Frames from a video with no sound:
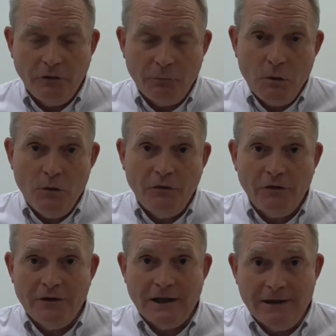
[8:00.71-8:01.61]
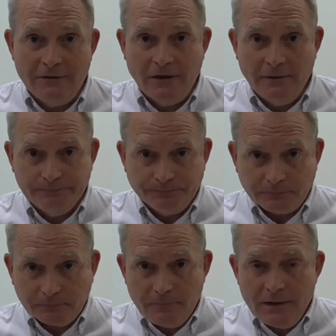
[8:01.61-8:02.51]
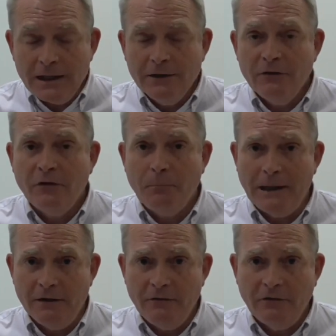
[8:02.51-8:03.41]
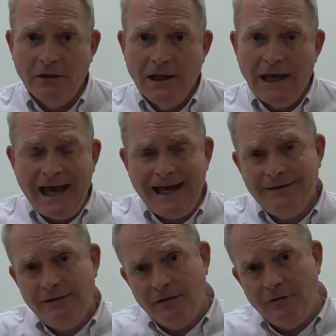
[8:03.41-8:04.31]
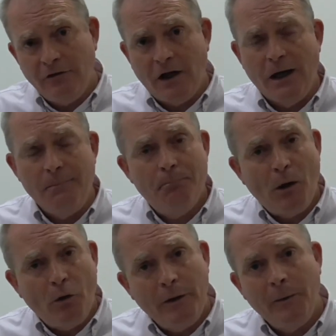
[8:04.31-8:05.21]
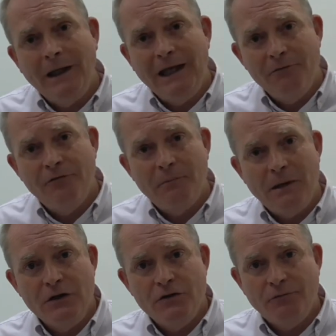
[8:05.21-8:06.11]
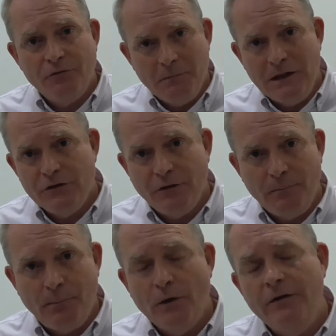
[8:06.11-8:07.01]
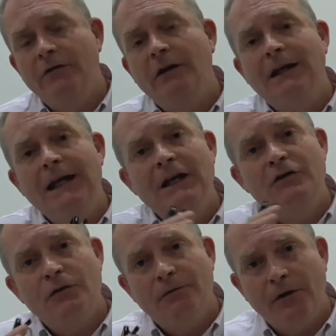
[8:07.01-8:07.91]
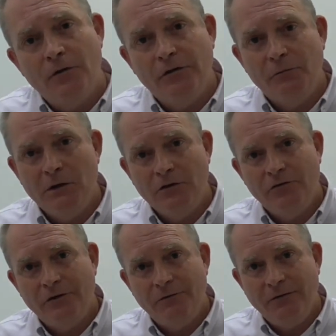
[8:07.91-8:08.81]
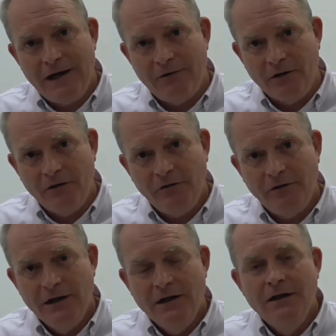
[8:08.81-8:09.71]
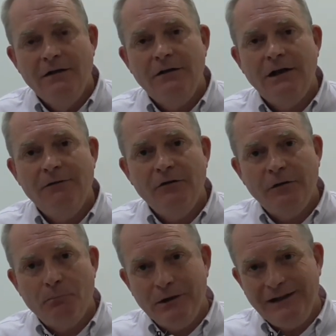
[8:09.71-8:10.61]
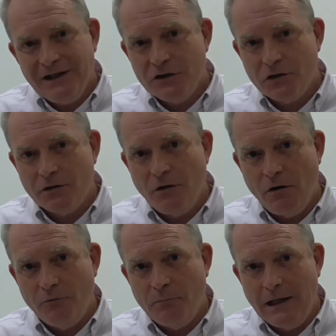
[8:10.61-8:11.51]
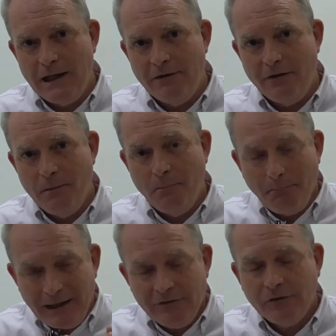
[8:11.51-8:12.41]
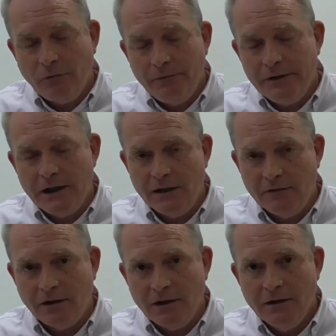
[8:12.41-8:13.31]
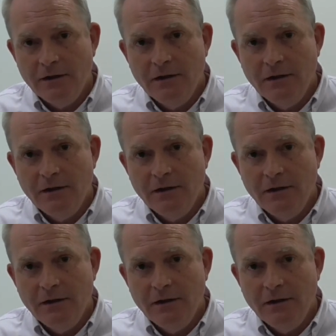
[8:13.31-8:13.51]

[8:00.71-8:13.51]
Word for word: smooths the data in space and in time, borrowing information from each of the points in each of those administrative areas to give us a prediction of malaria based on the data